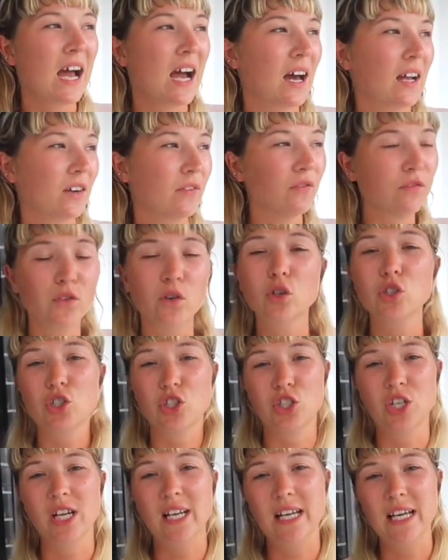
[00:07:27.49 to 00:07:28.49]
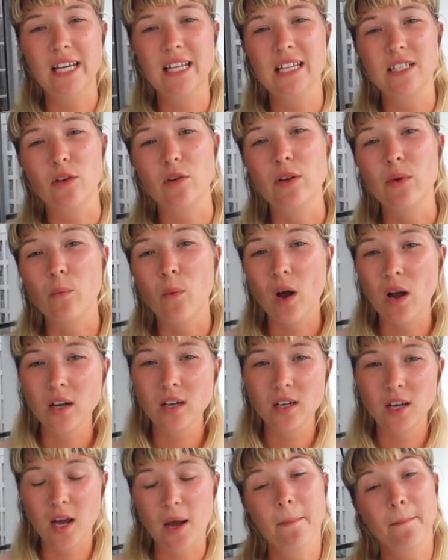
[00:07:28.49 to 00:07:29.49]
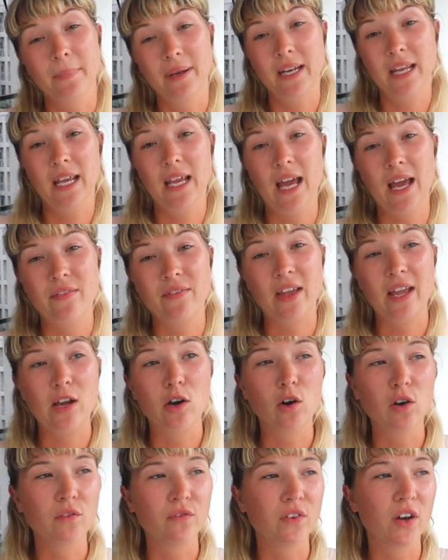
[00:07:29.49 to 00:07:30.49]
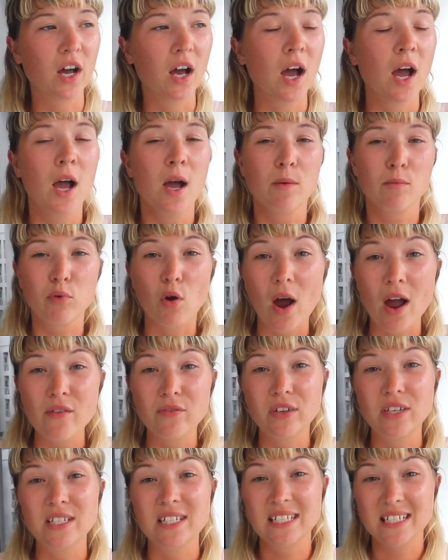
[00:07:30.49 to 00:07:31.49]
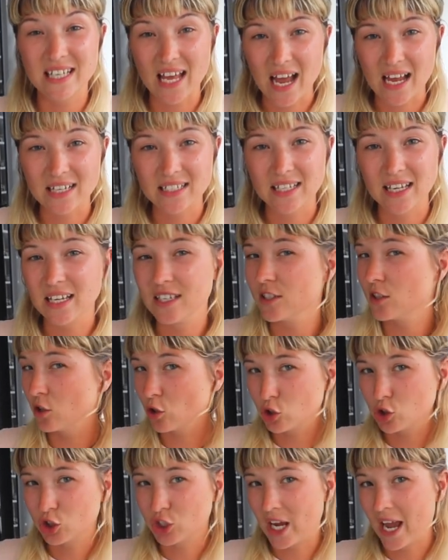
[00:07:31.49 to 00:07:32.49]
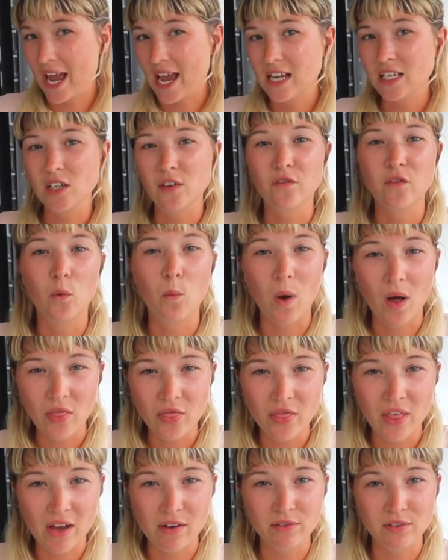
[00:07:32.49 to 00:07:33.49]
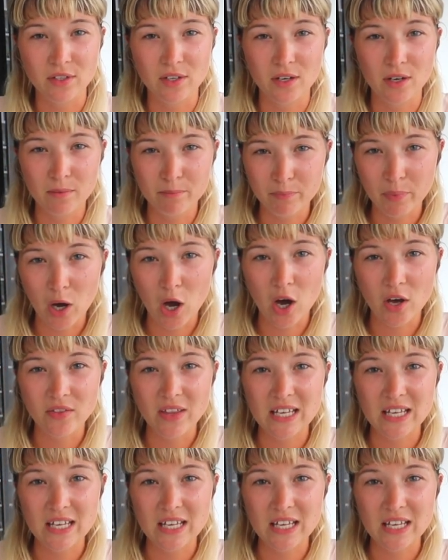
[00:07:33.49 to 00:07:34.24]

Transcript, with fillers: And unfortunately, there's only one company and they offer private taxis, not shared, for 1,000 baht.